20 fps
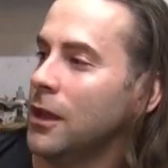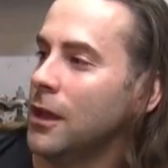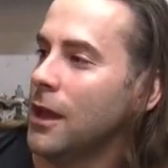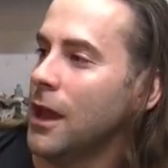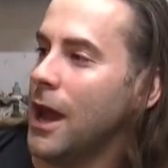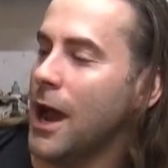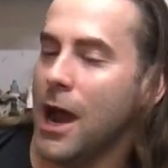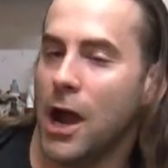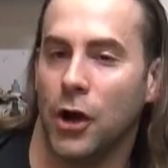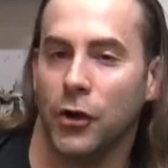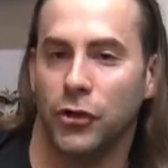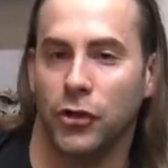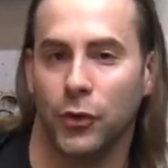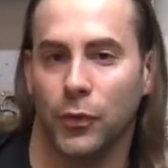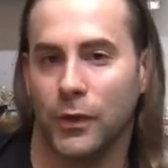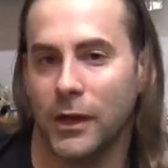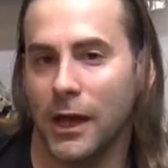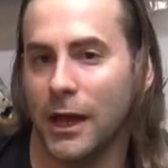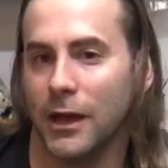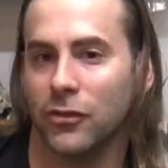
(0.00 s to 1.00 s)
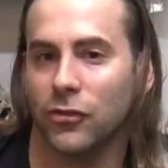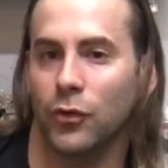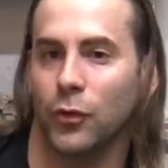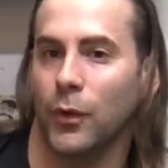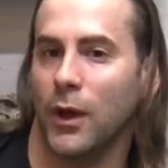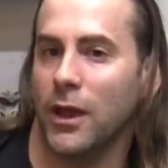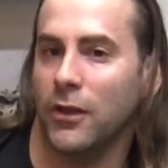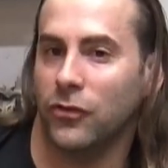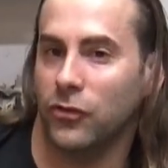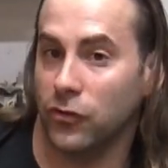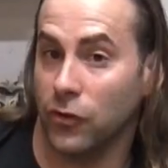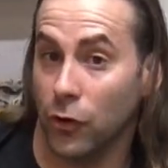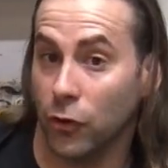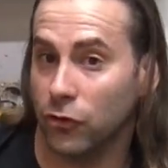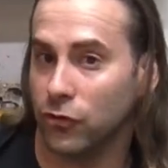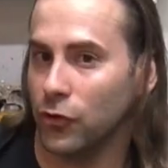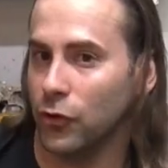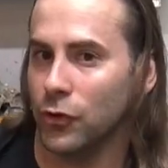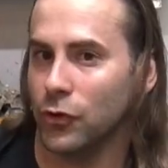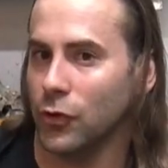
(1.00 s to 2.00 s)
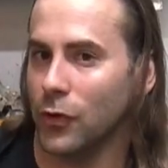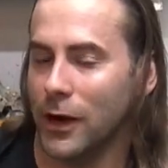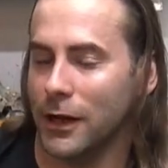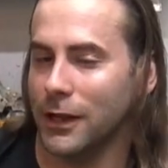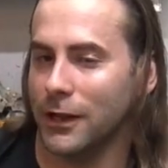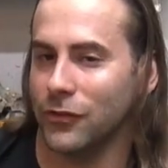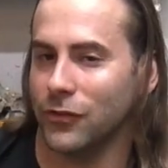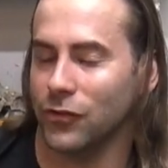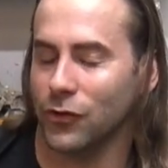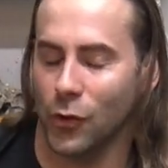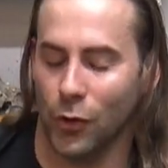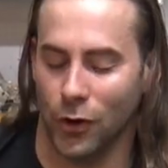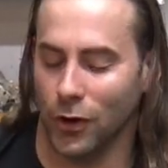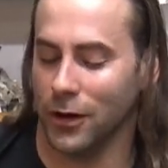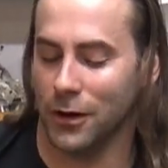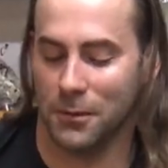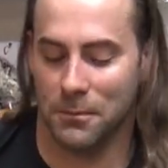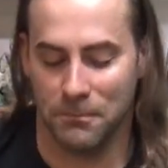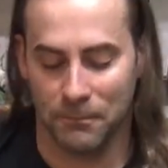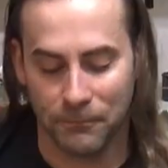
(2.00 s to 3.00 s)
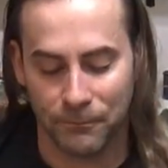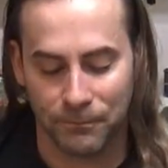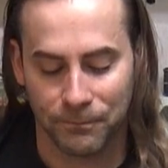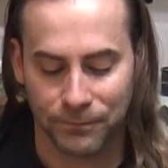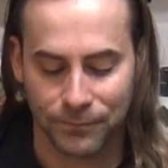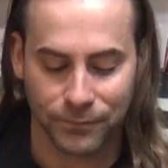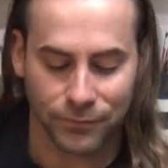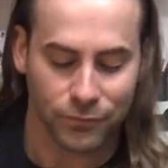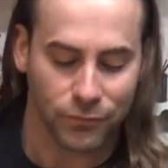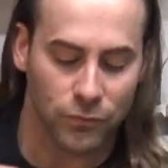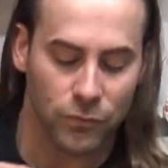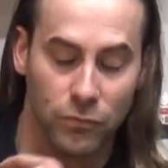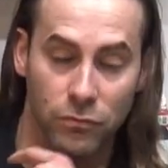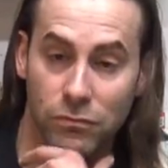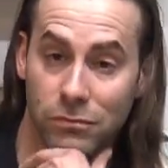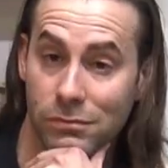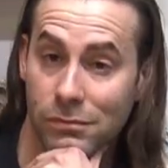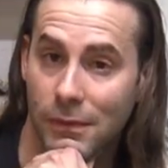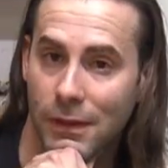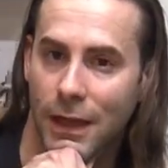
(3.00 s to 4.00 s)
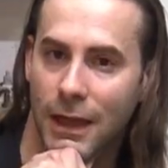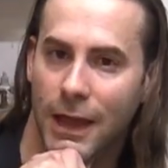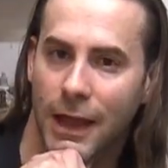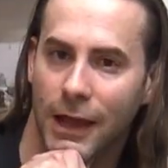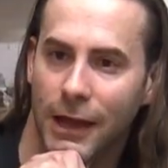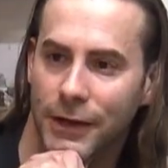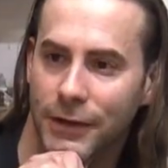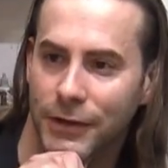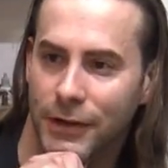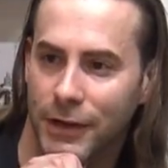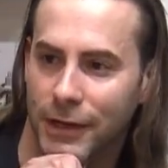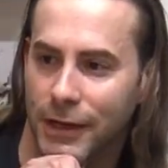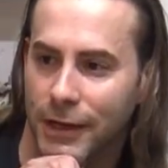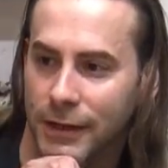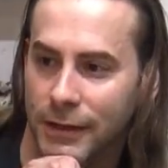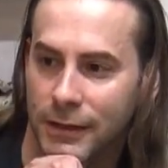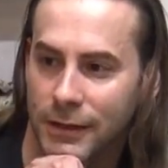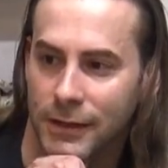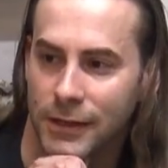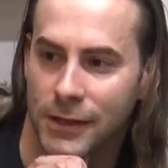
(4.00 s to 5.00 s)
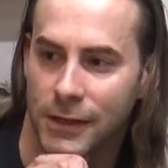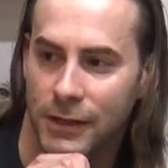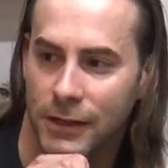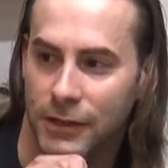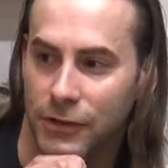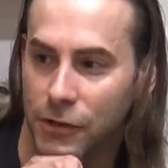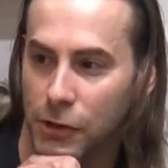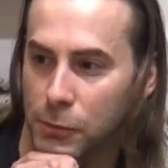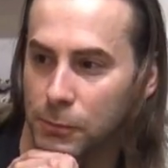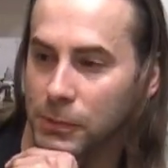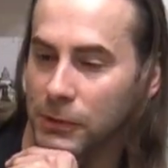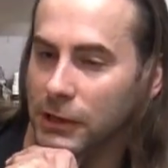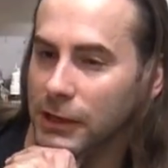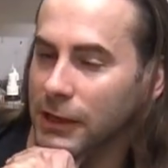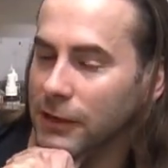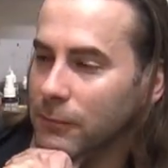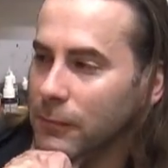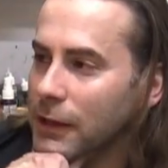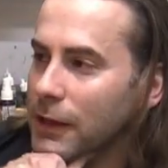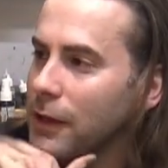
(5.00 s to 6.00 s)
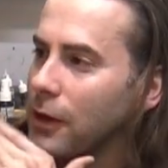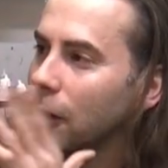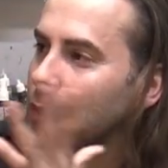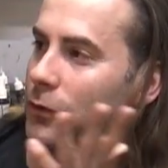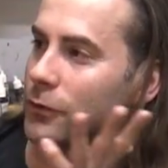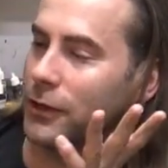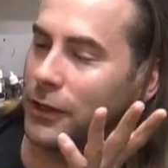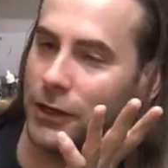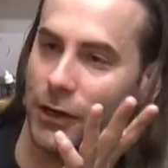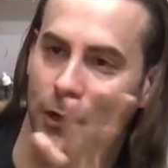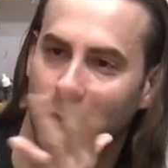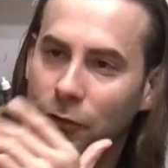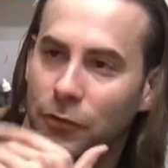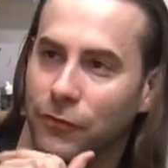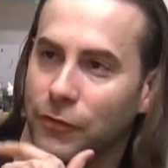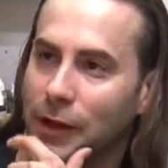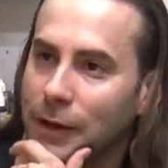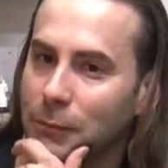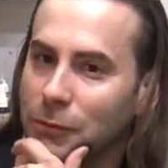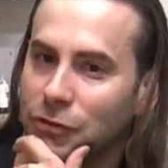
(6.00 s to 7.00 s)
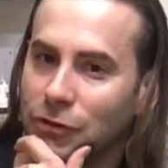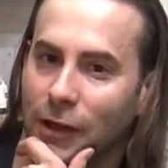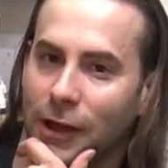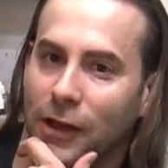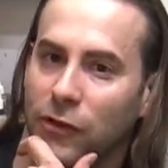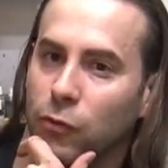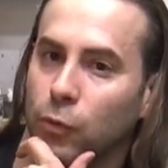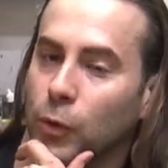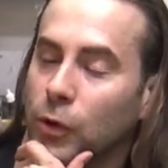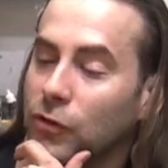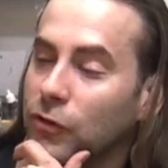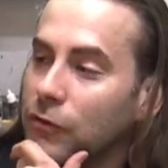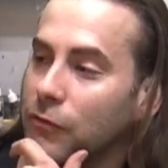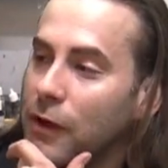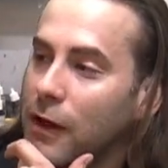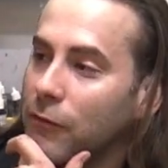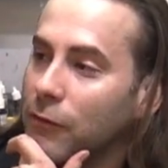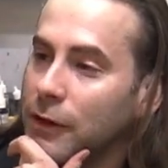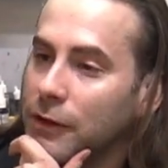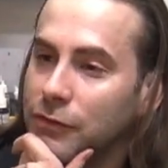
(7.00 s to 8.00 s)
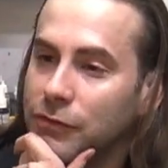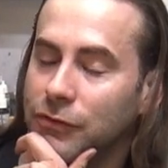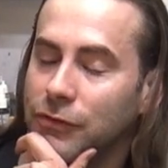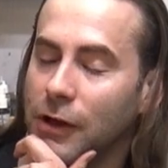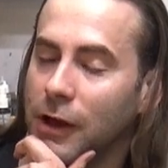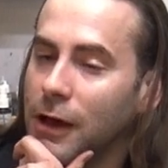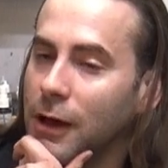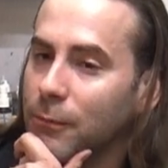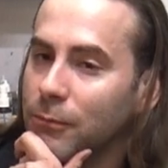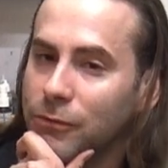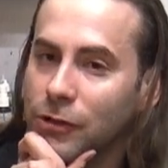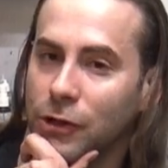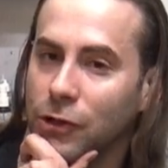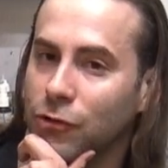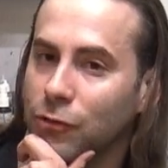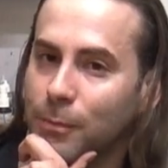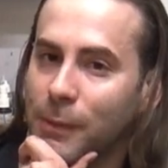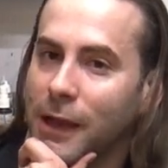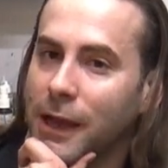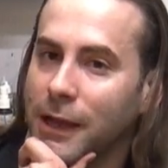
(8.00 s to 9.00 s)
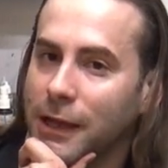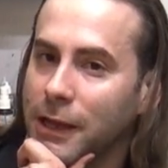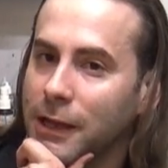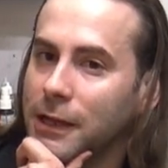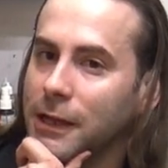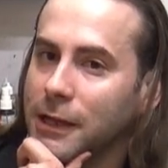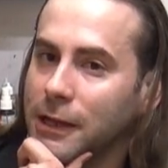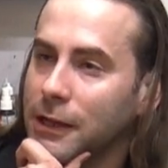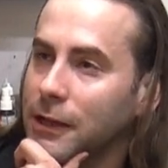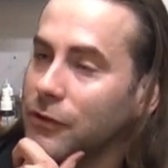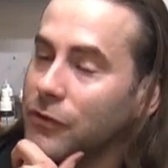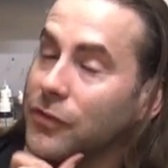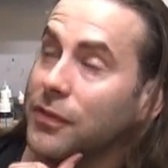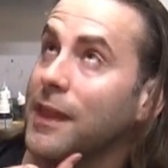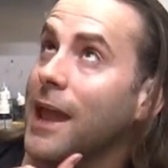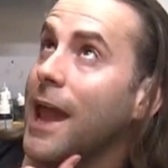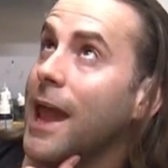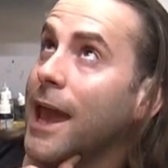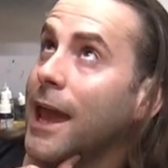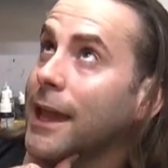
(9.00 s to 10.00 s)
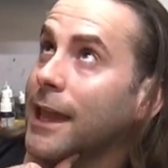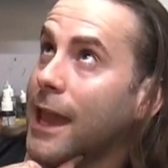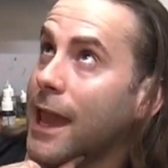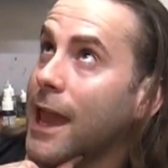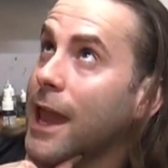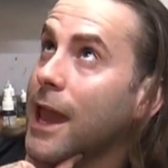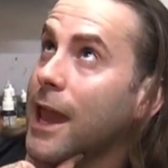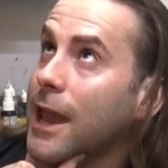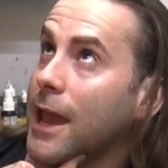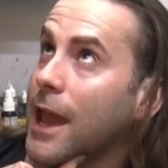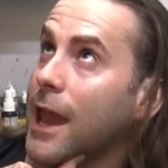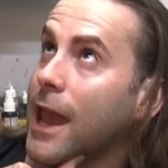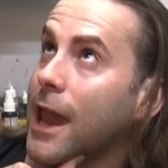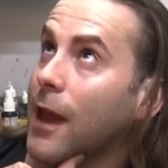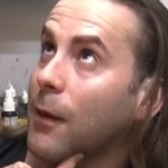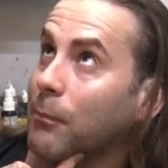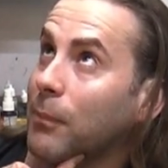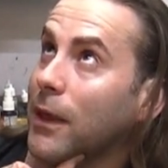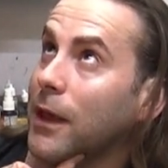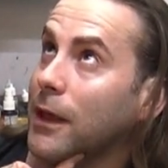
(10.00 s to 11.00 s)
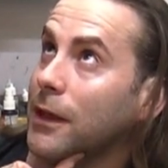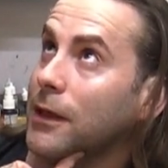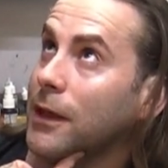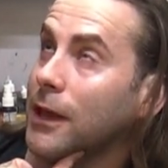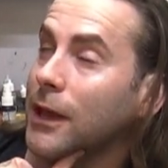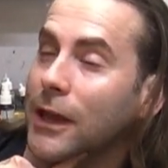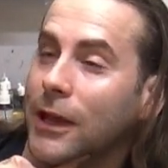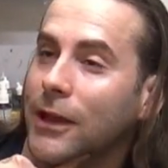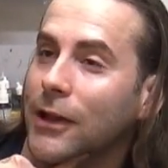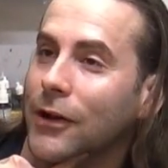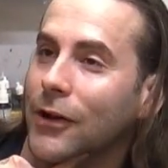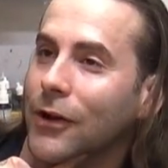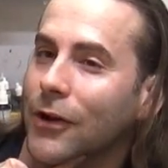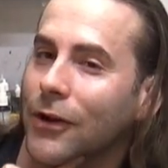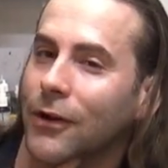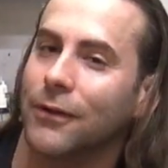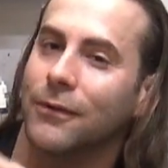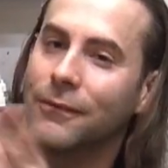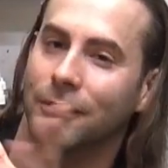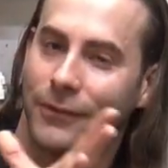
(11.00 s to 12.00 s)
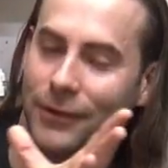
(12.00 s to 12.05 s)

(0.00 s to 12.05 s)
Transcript: how you get to a social credit score. And you don't believe me? Oh, the famous last words of every dumb douchebag idiot is, that can't happen here.